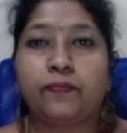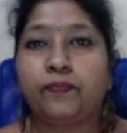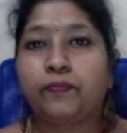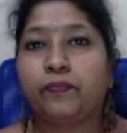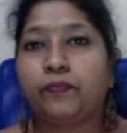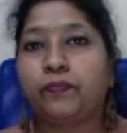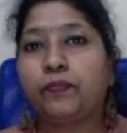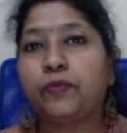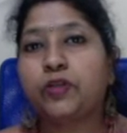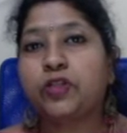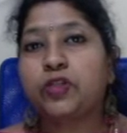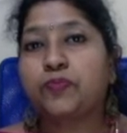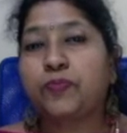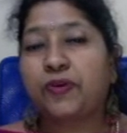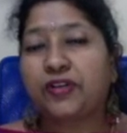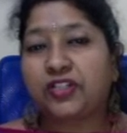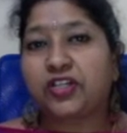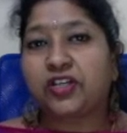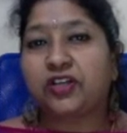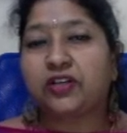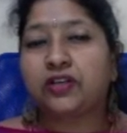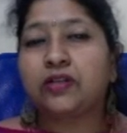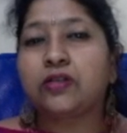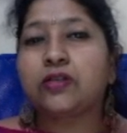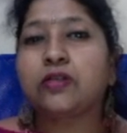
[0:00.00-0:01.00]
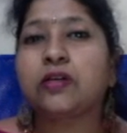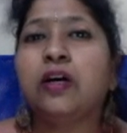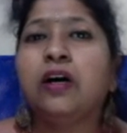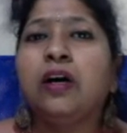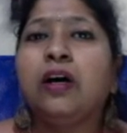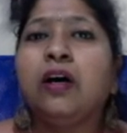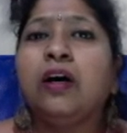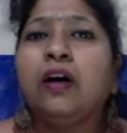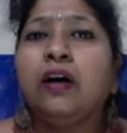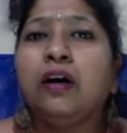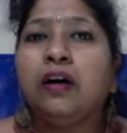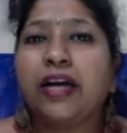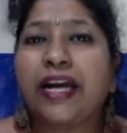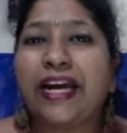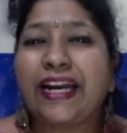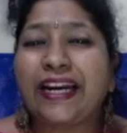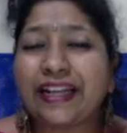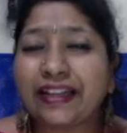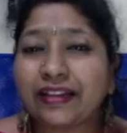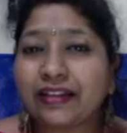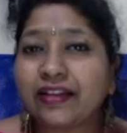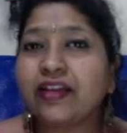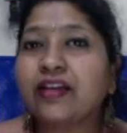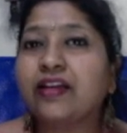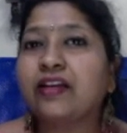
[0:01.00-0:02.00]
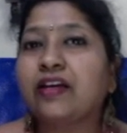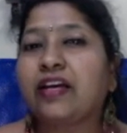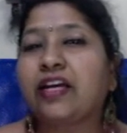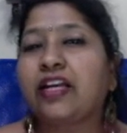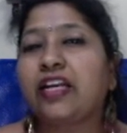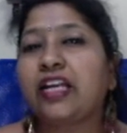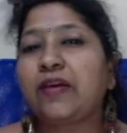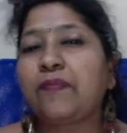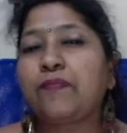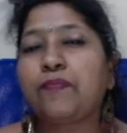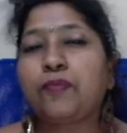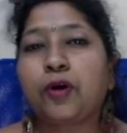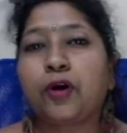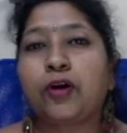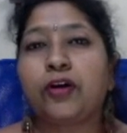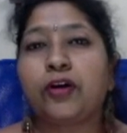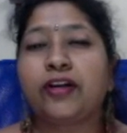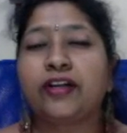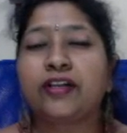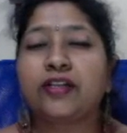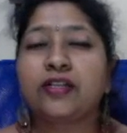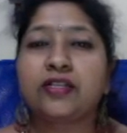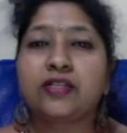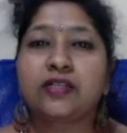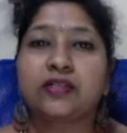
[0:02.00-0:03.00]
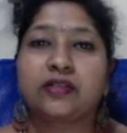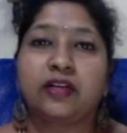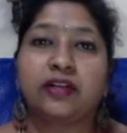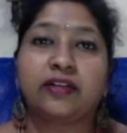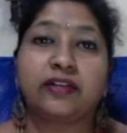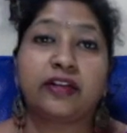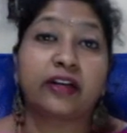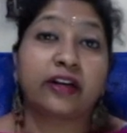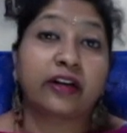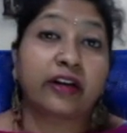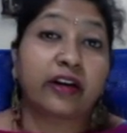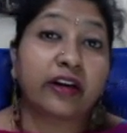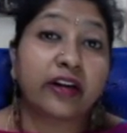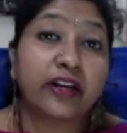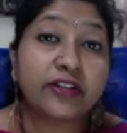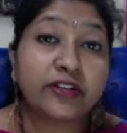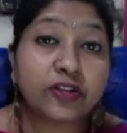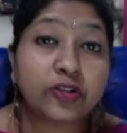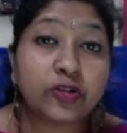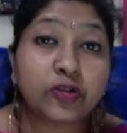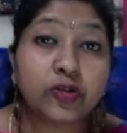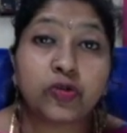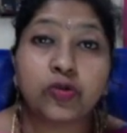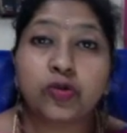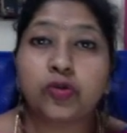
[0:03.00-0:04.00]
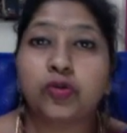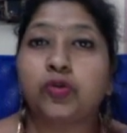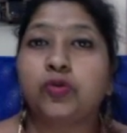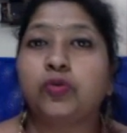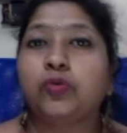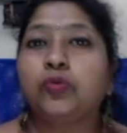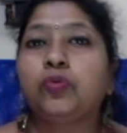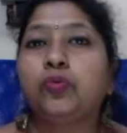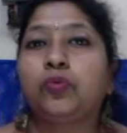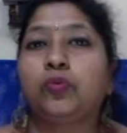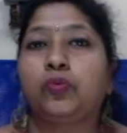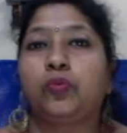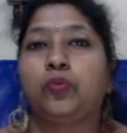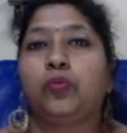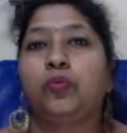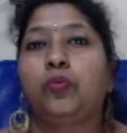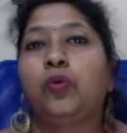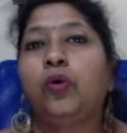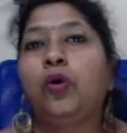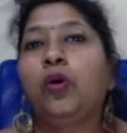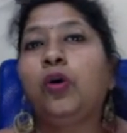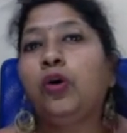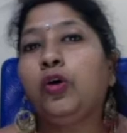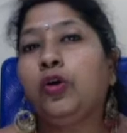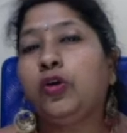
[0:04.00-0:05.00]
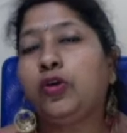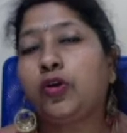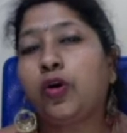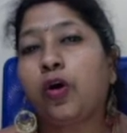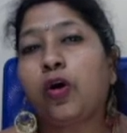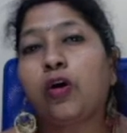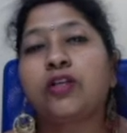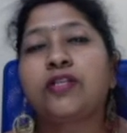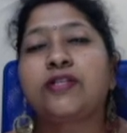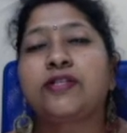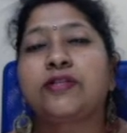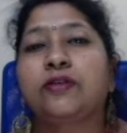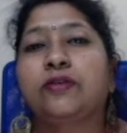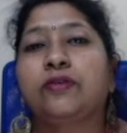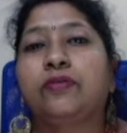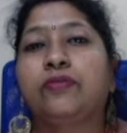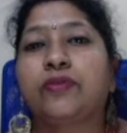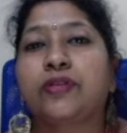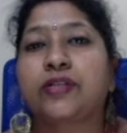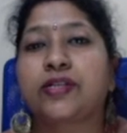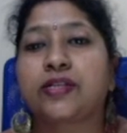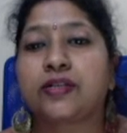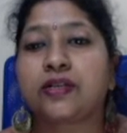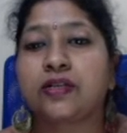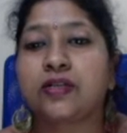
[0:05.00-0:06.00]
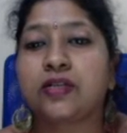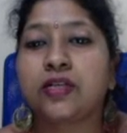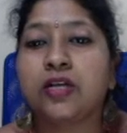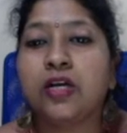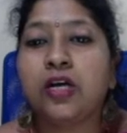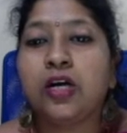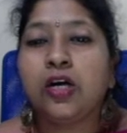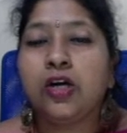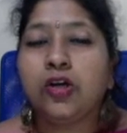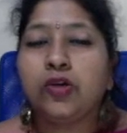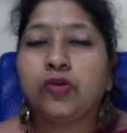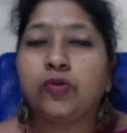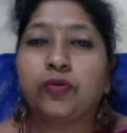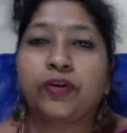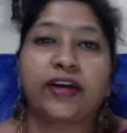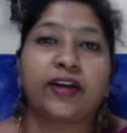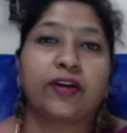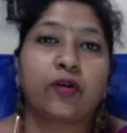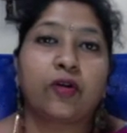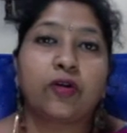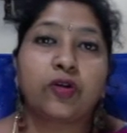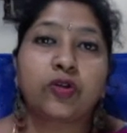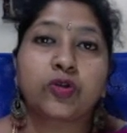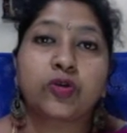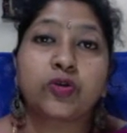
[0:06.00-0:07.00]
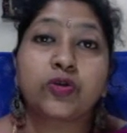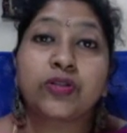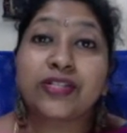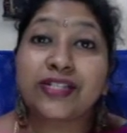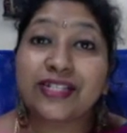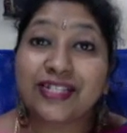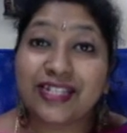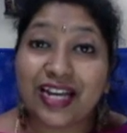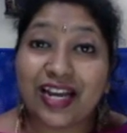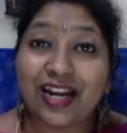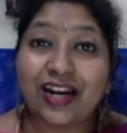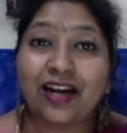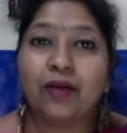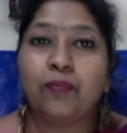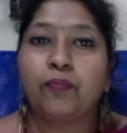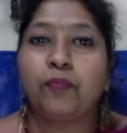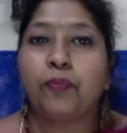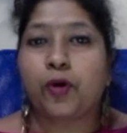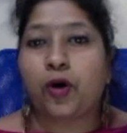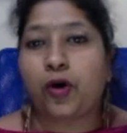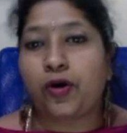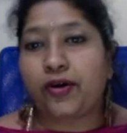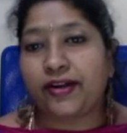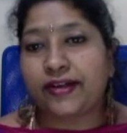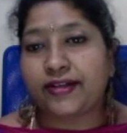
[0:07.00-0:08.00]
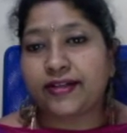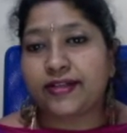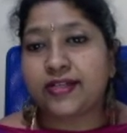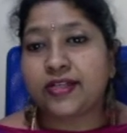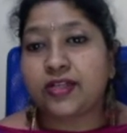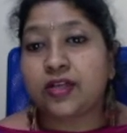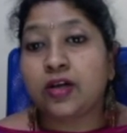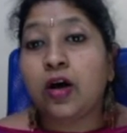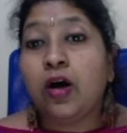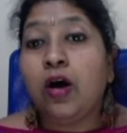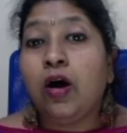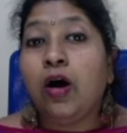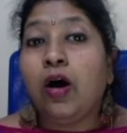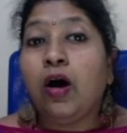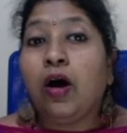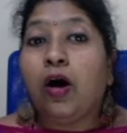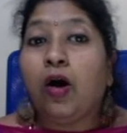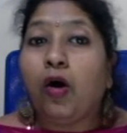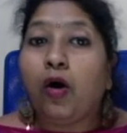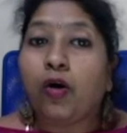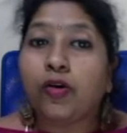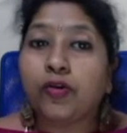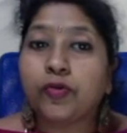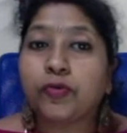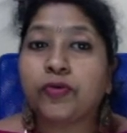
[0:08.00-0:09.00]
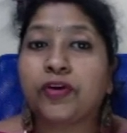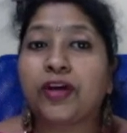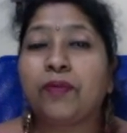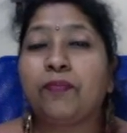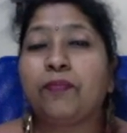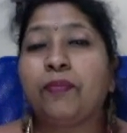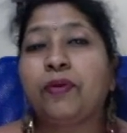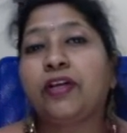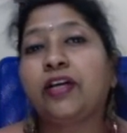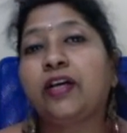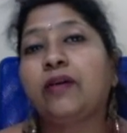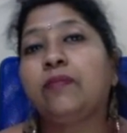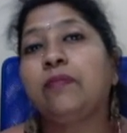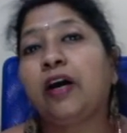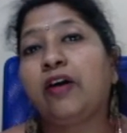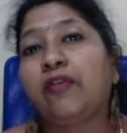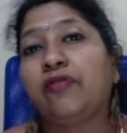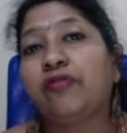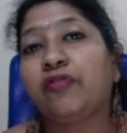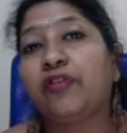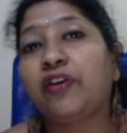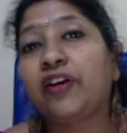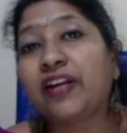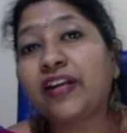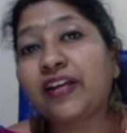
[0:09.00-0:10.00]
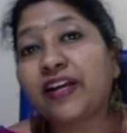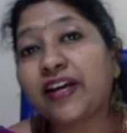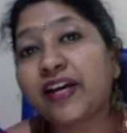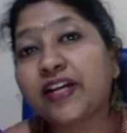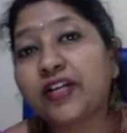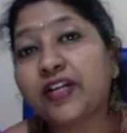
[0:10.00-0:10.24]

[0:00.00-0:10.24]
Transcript: specialist, anything, any products that are related to you, your services, you can also sell products, or you can become affiliate